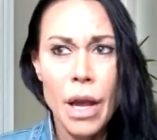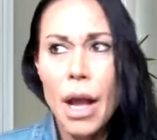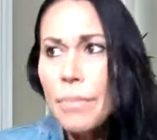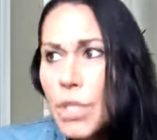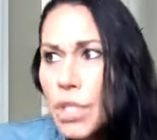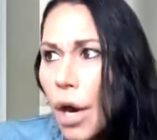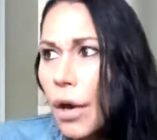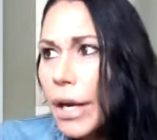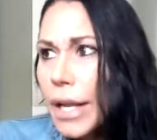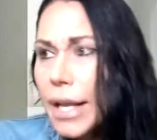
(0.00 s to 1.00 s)
I'm
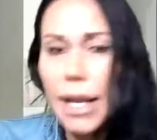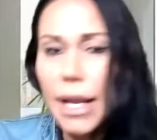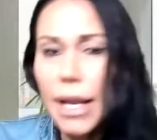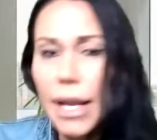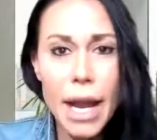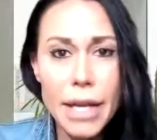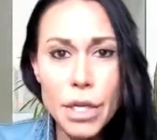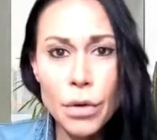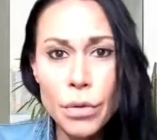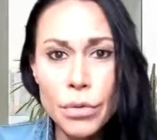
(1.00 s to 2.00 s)
sorry, I
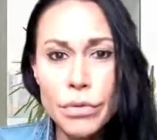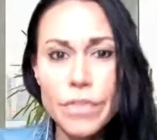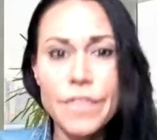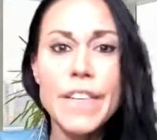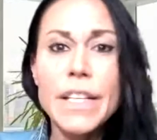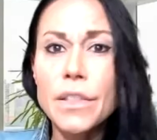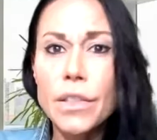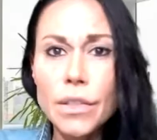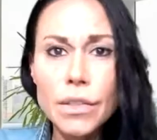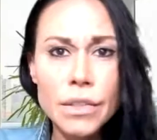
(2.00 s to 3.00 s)
don't
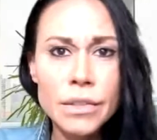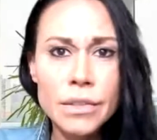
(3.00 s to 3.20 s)
feel